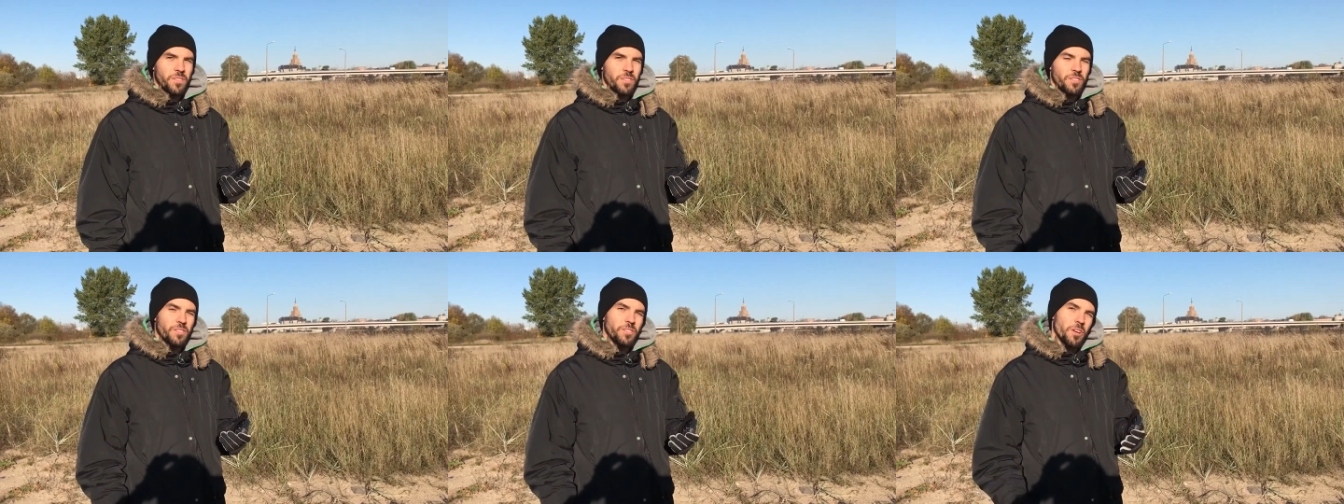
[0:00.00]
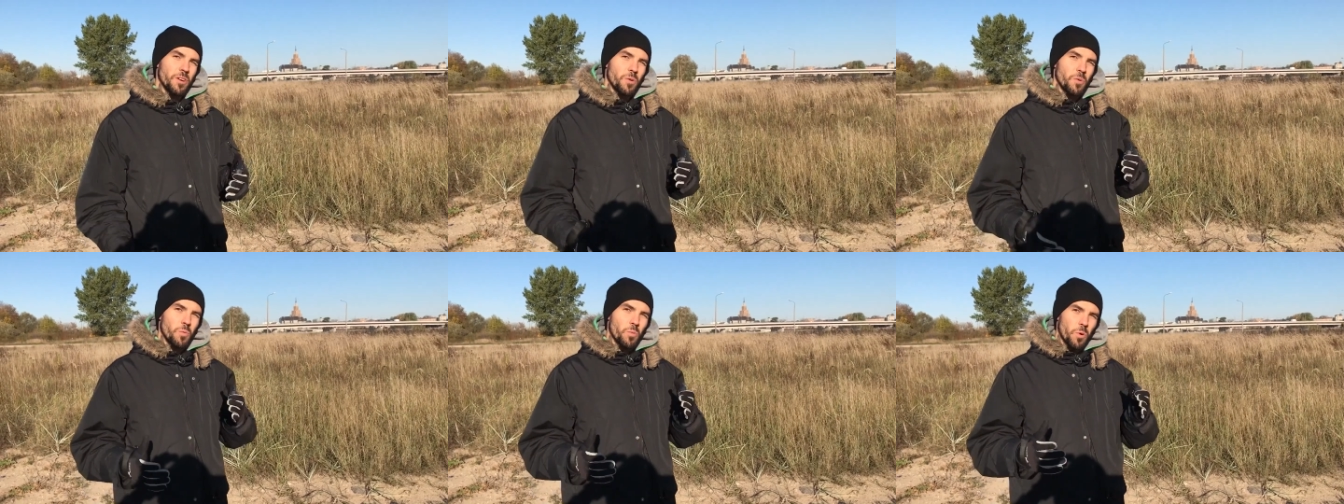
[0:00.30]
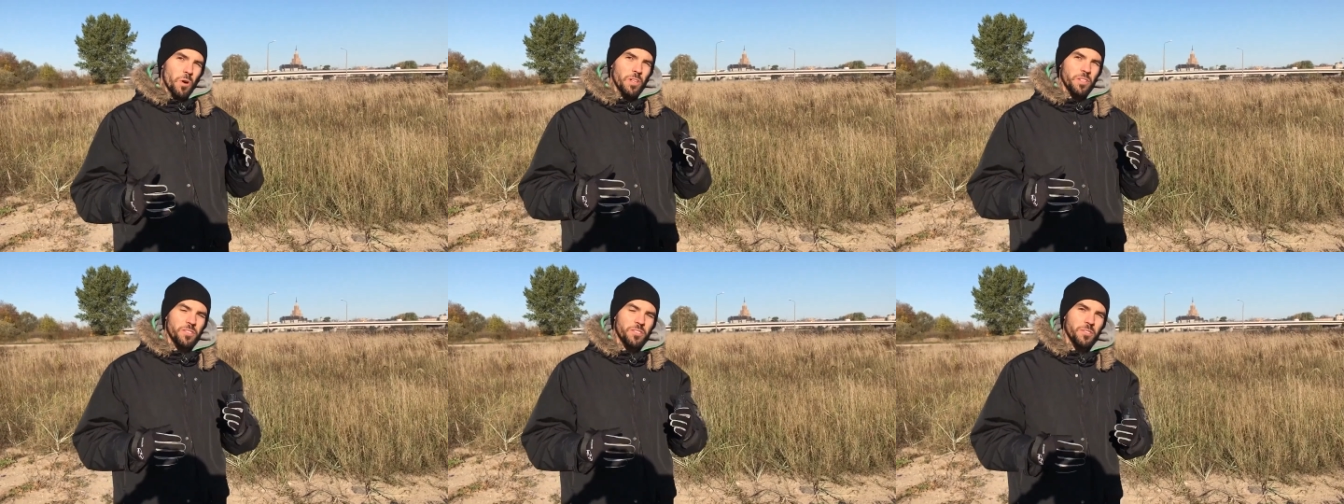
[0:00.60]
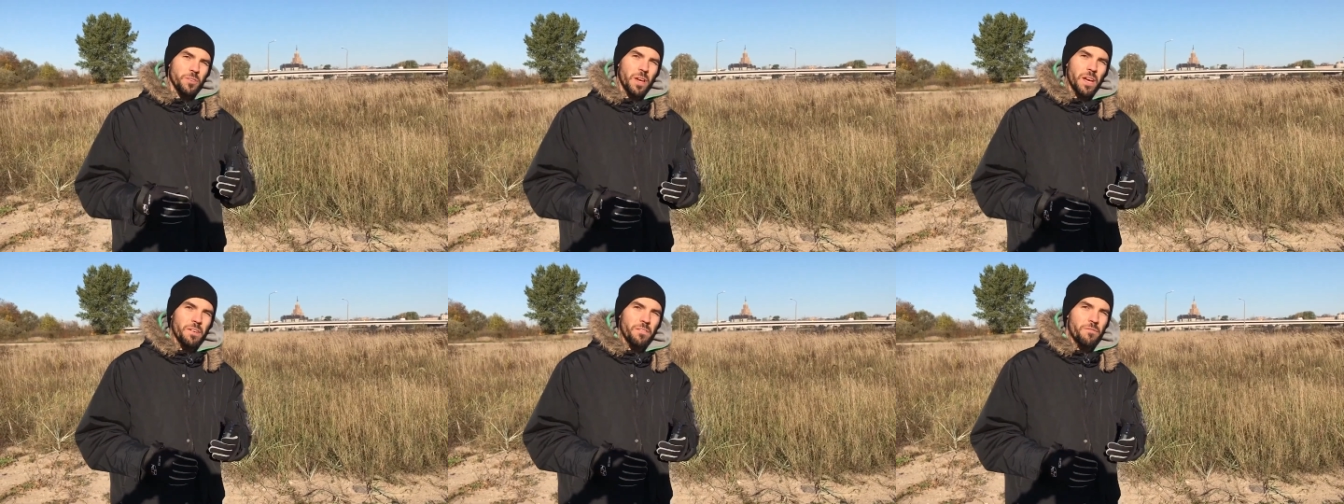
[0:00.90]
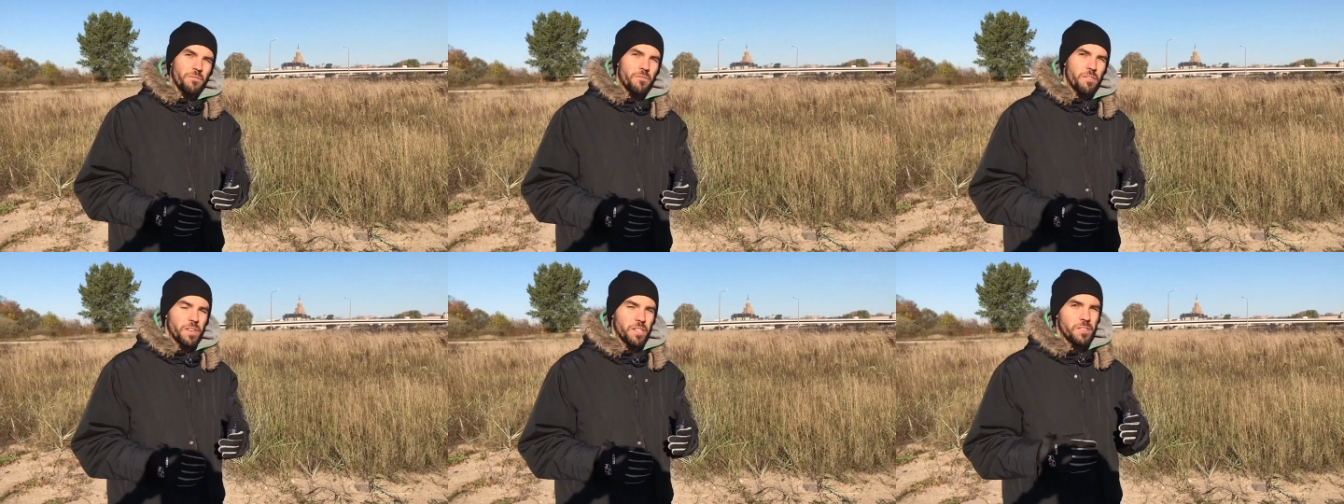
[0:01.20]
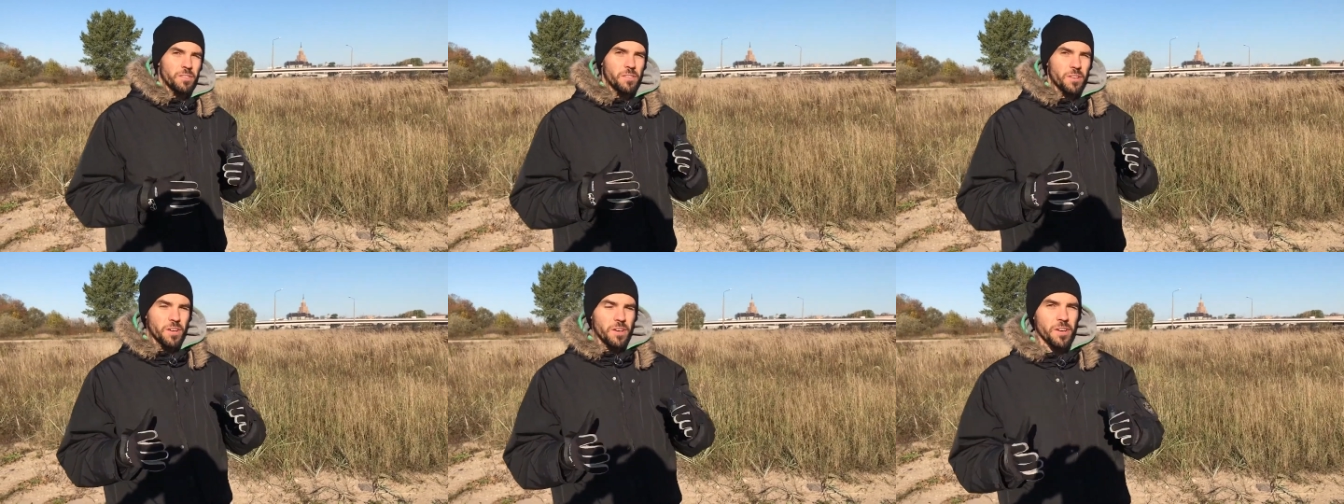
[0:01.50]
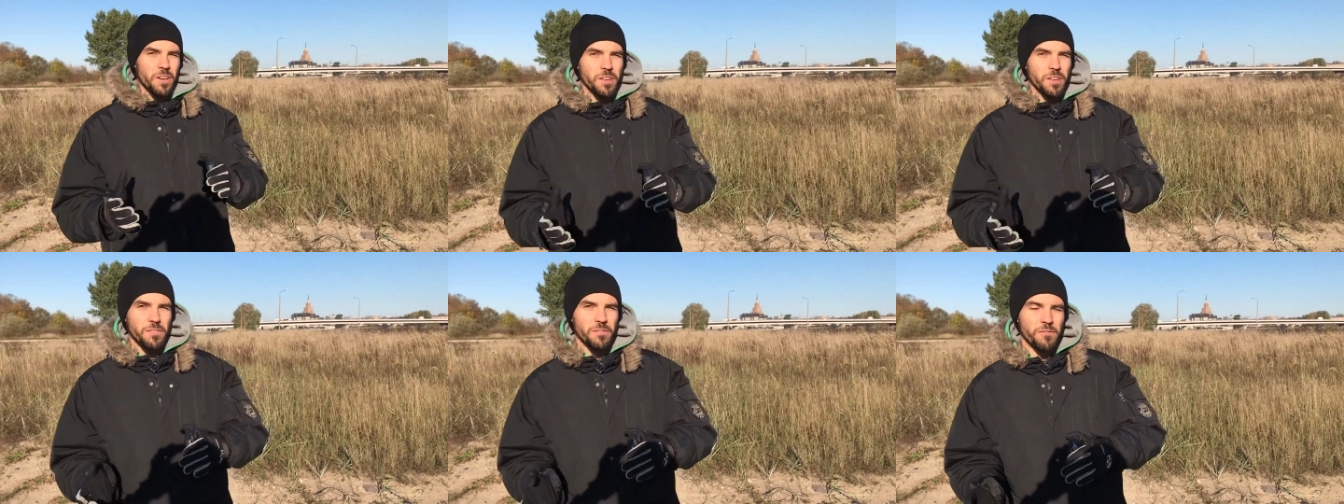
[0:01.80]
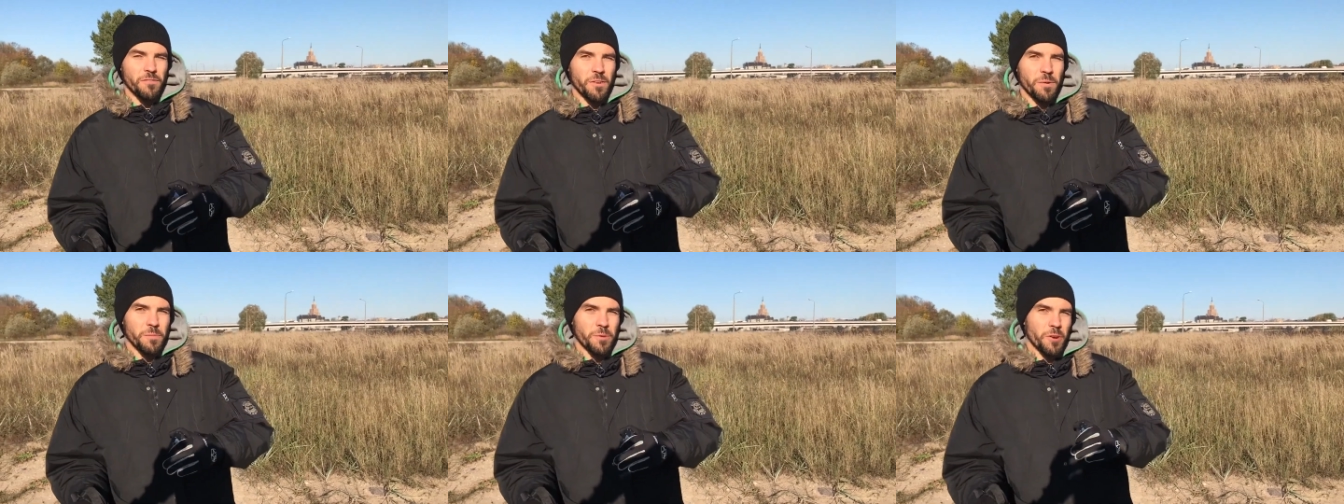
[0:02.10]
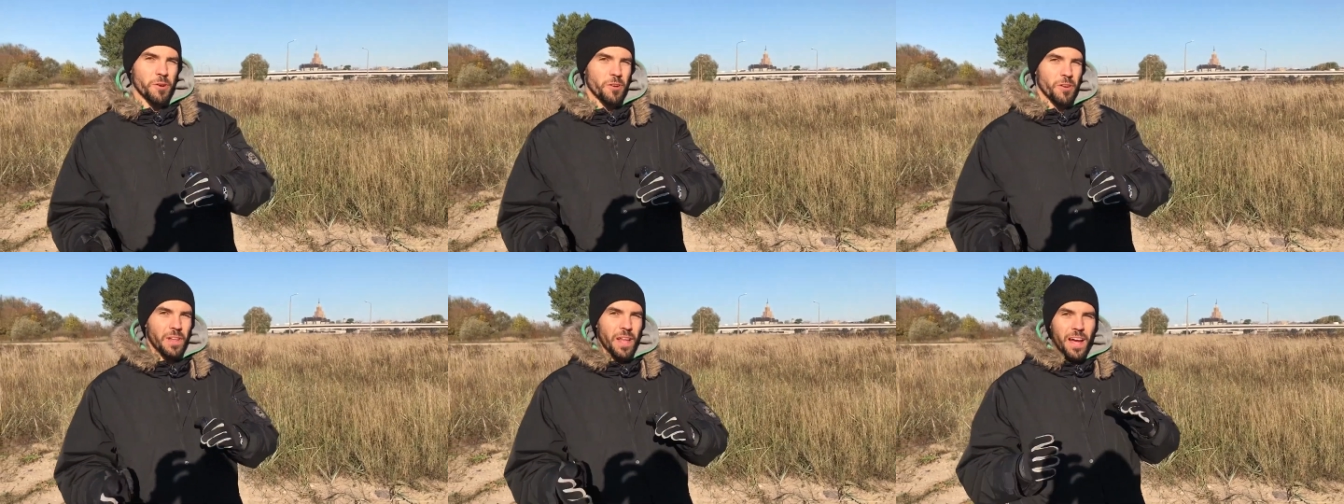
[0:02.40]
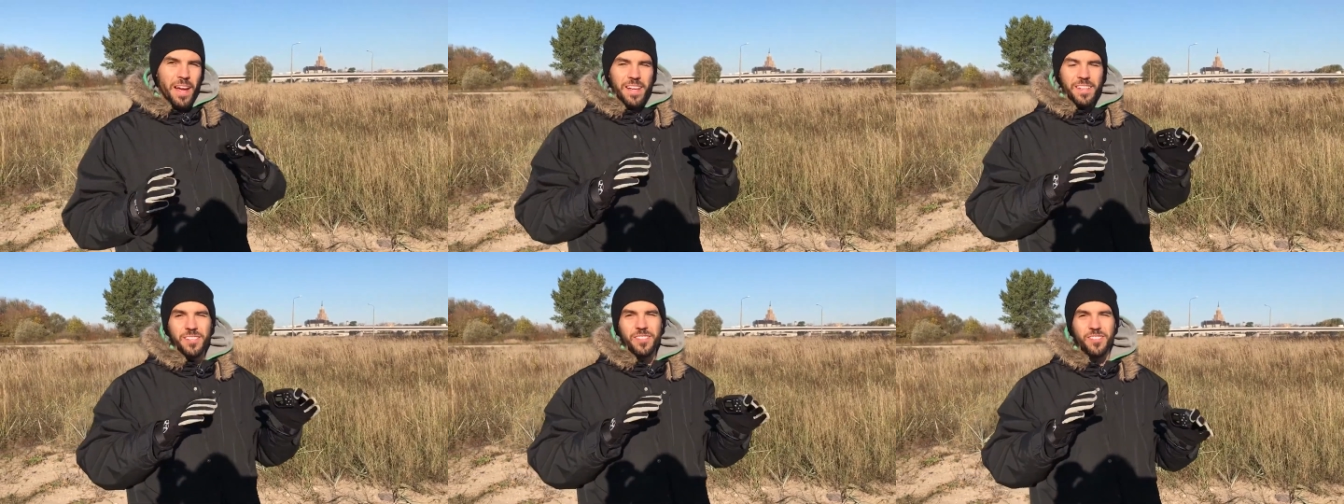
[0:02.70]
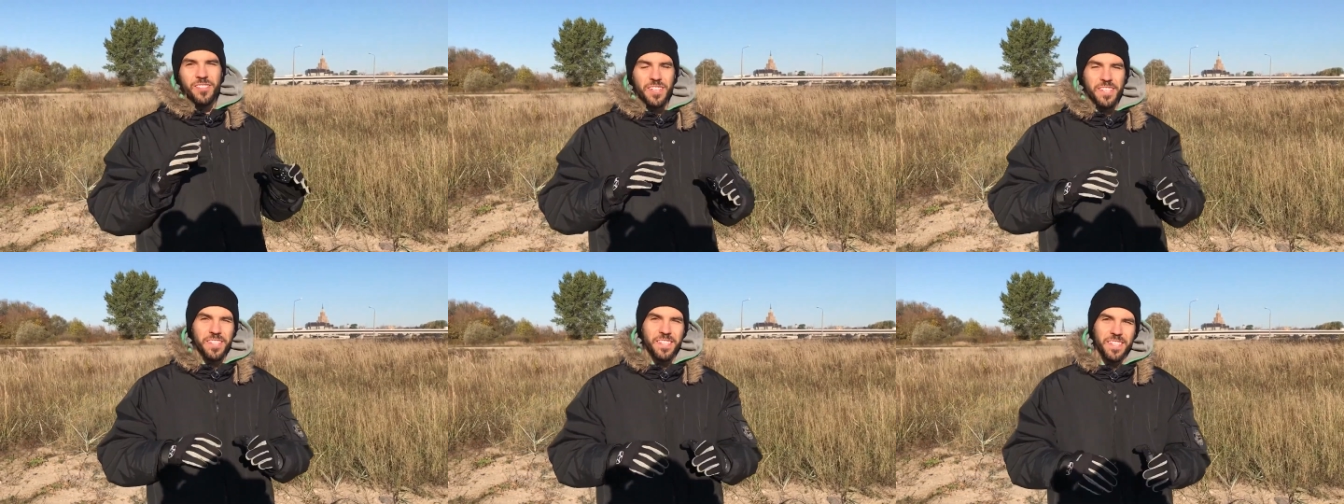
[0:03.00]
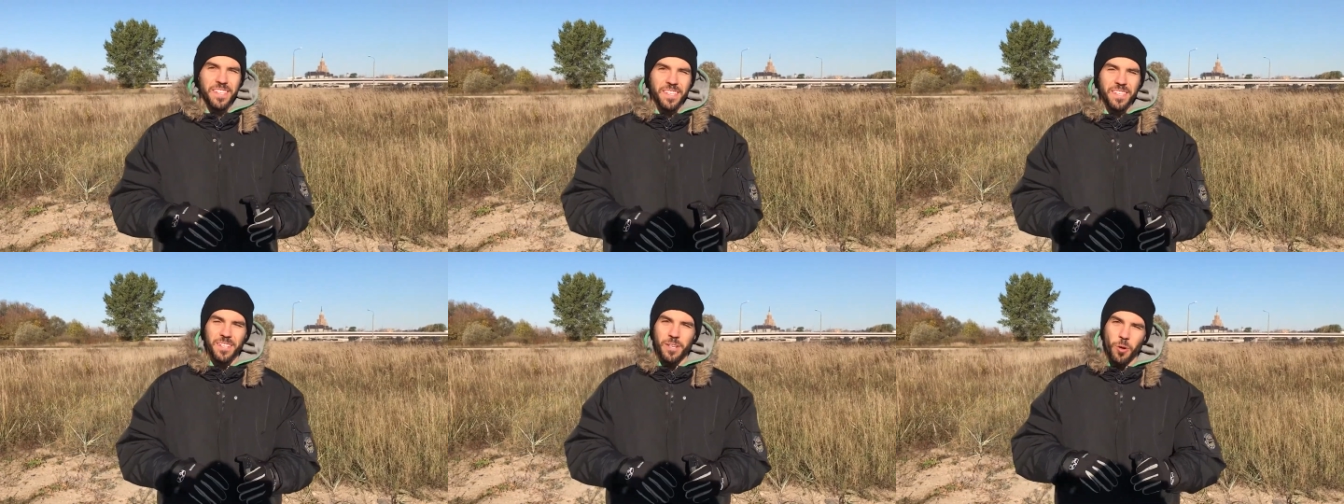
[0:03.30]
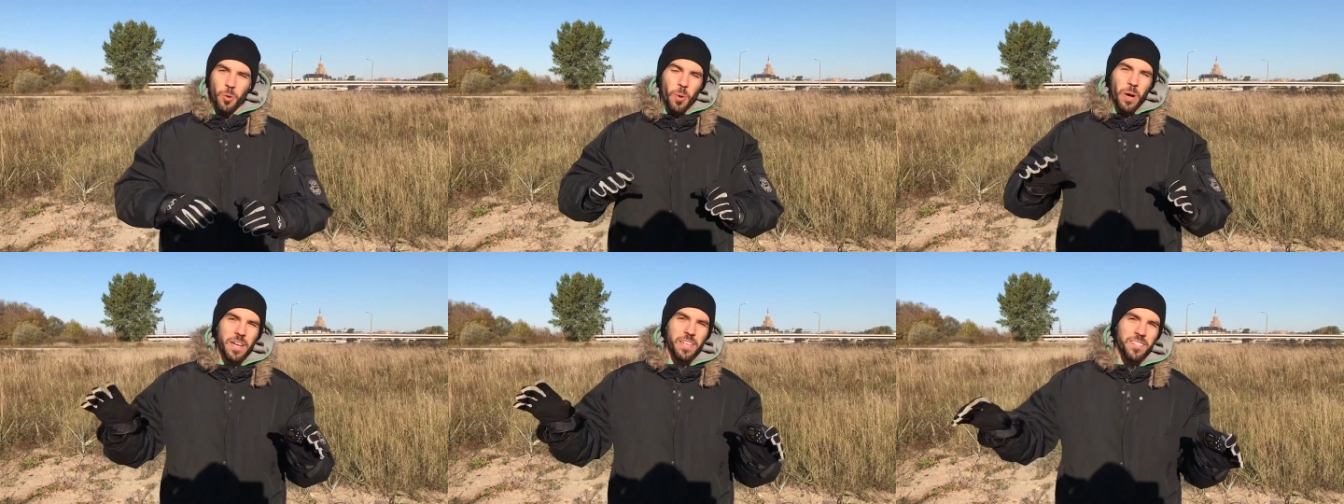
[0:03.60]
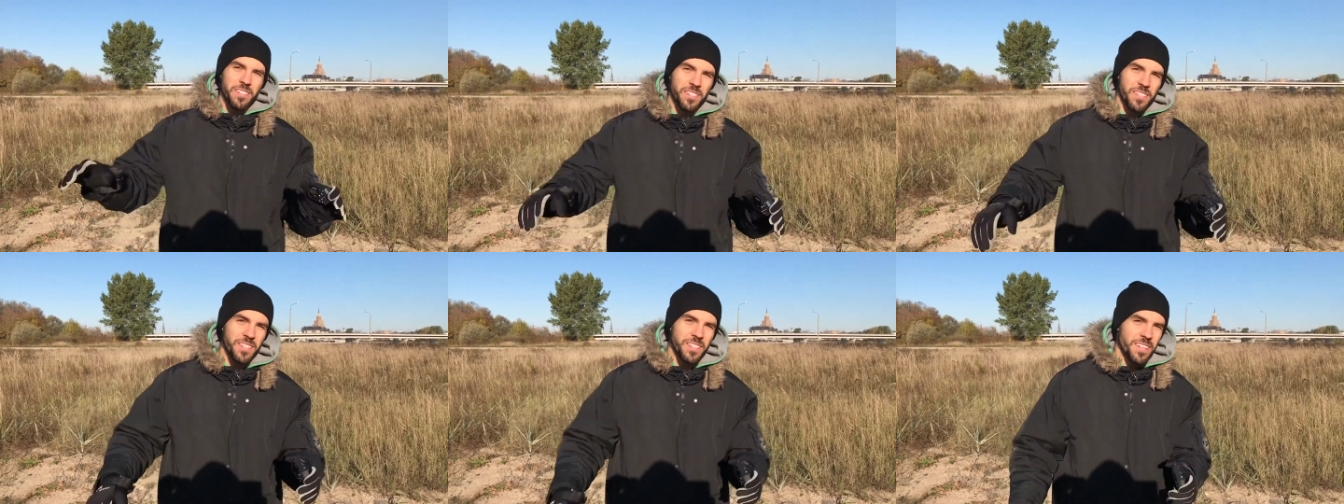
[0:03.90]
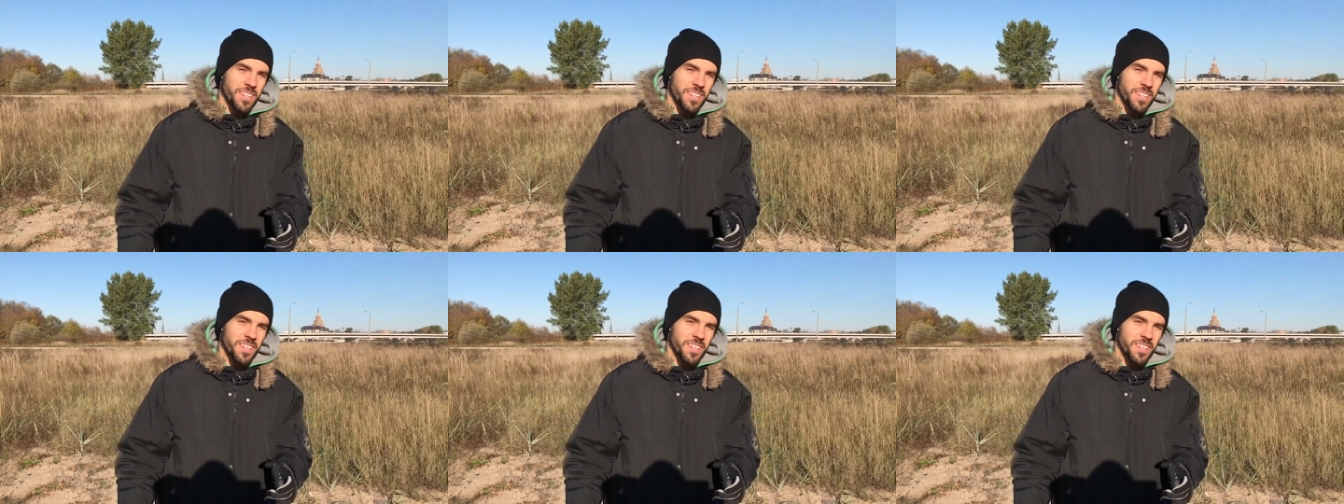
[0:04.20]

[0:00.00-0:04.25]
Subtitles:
So once you have returned from your line setting quest